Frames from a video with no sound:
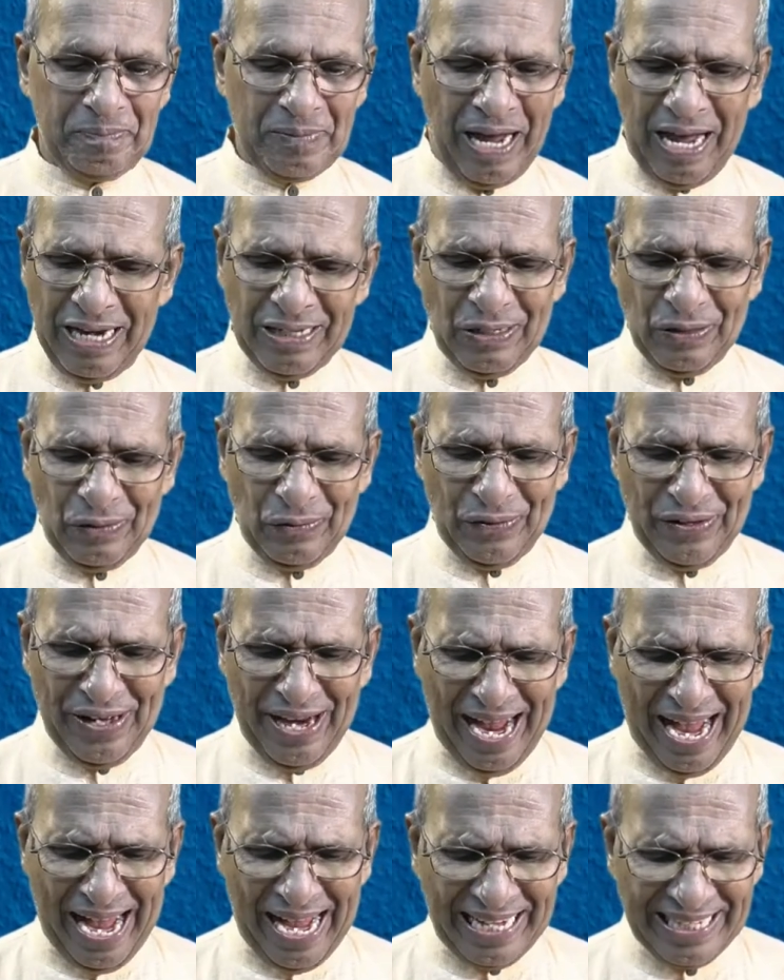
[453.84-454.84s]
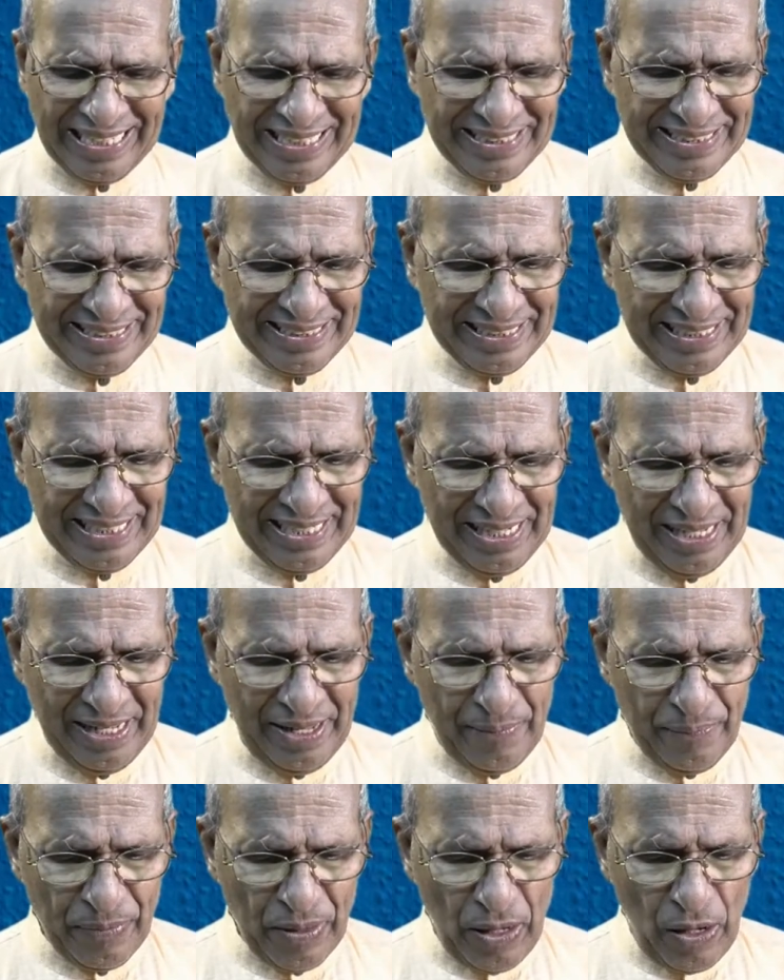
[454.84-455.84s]
Hallelujah.
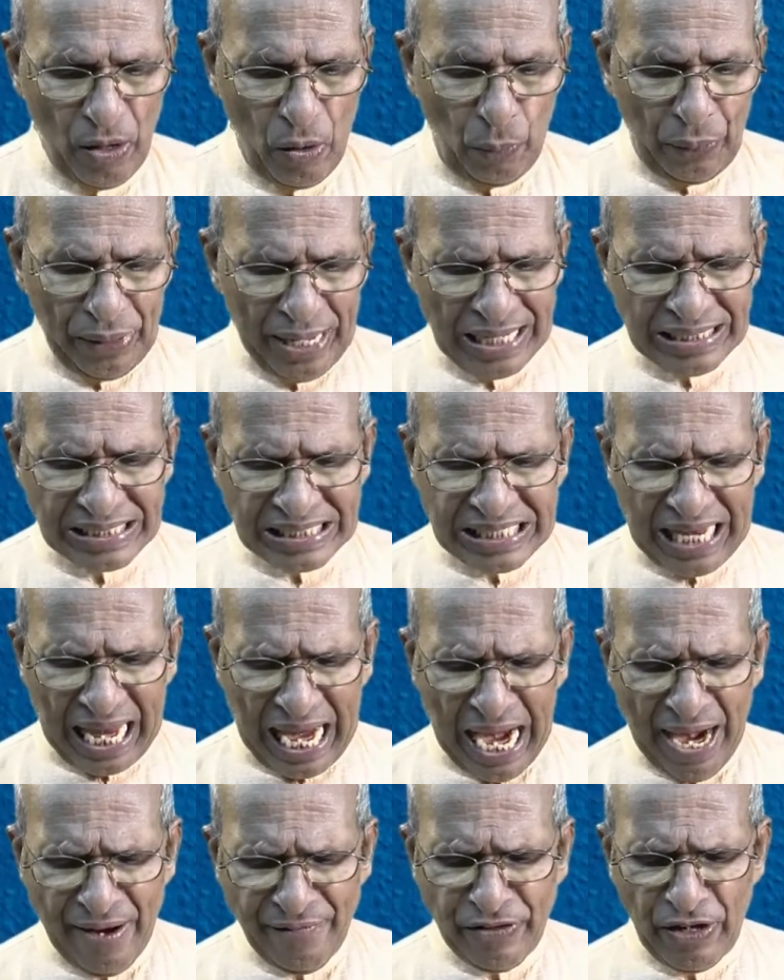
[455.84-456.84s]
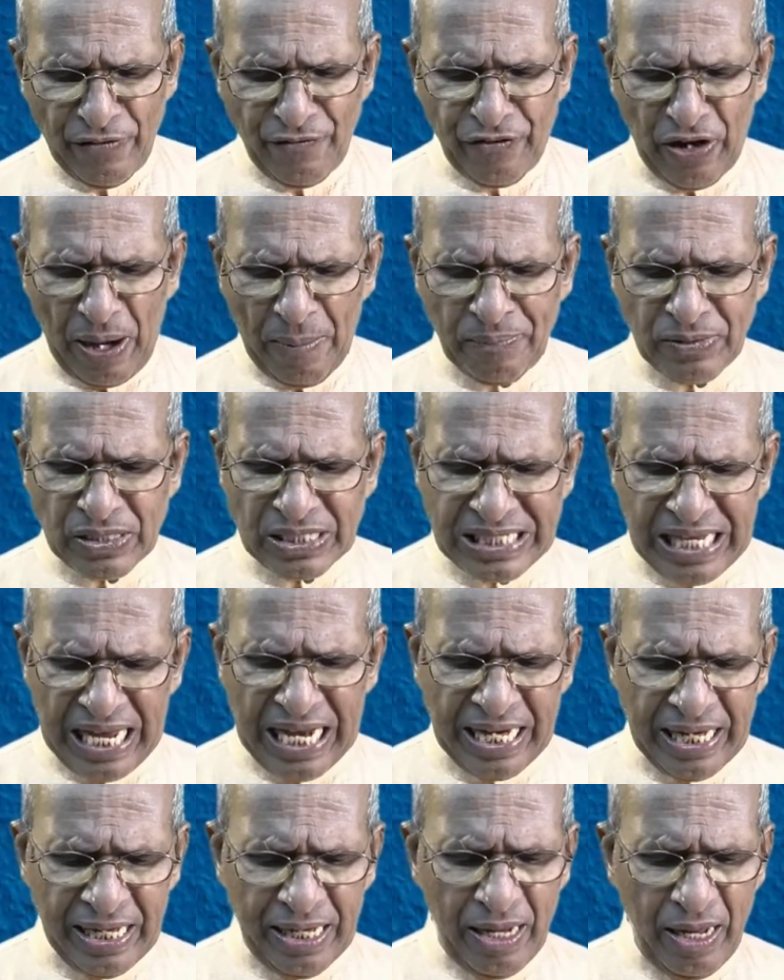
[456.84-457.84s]
We are saved from
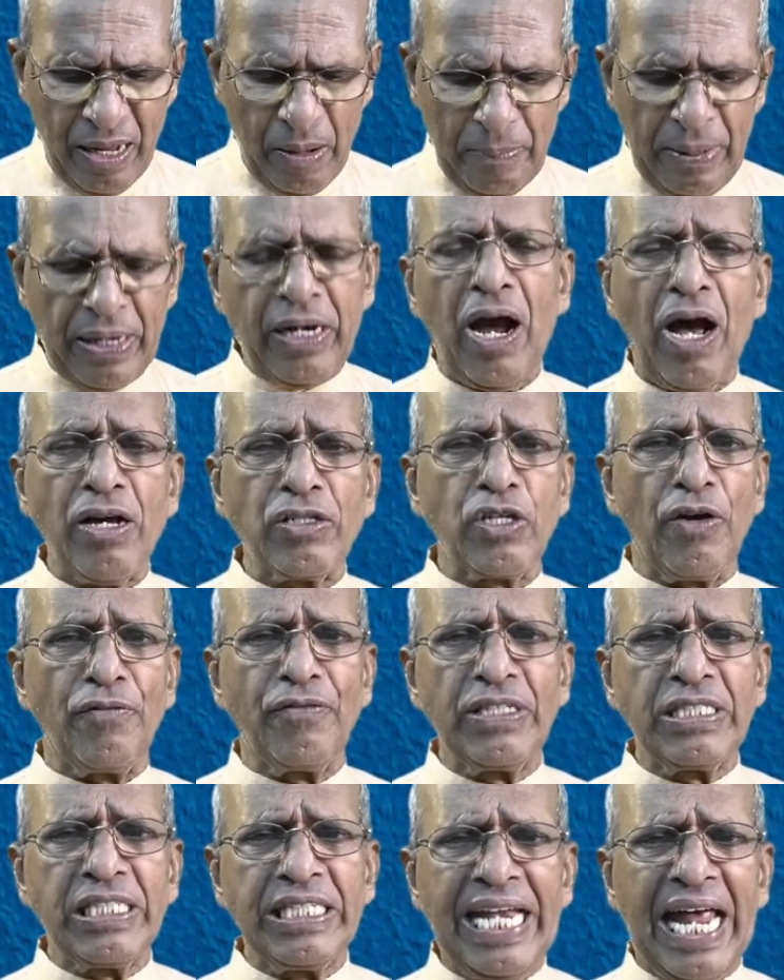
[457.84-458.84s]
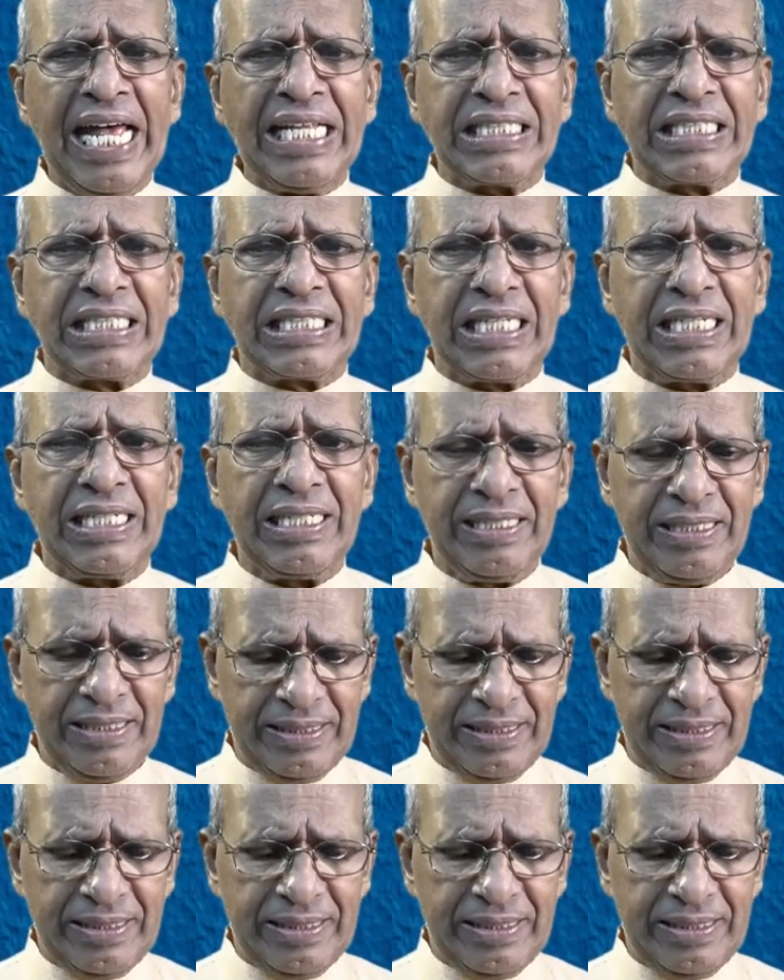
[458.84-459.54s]
sin because of his death.